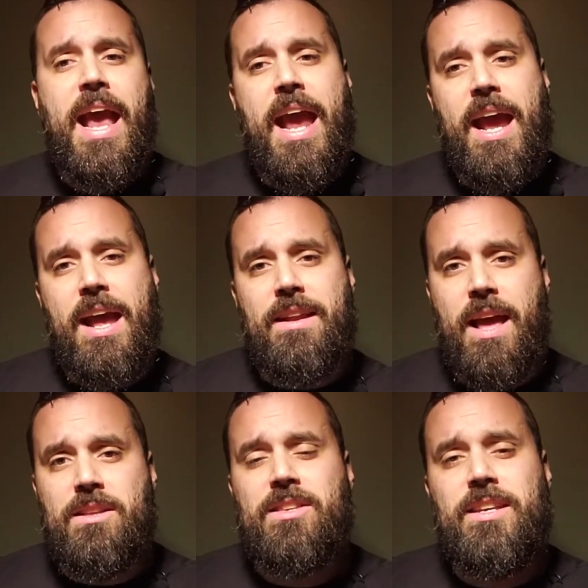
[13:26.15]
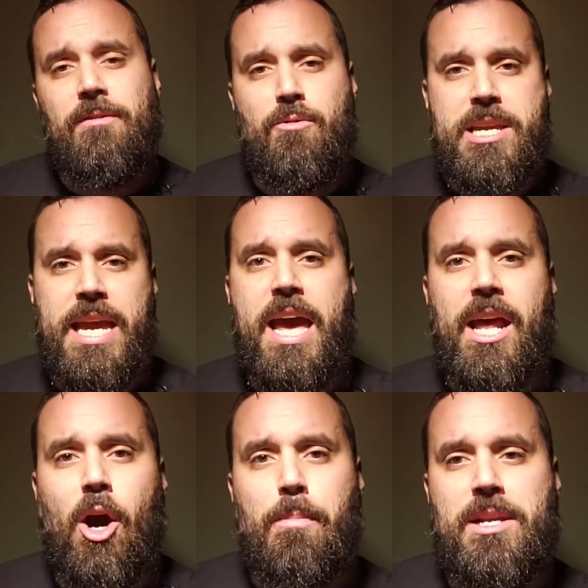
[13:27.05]
and see if we can't
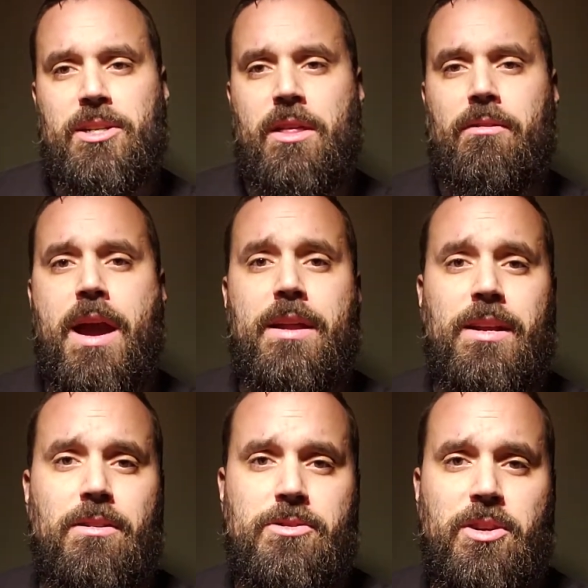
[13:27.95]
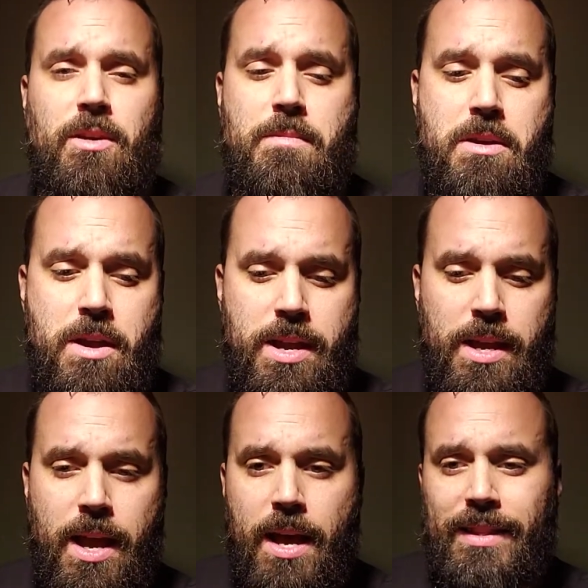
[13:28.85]
help each other out here as a community.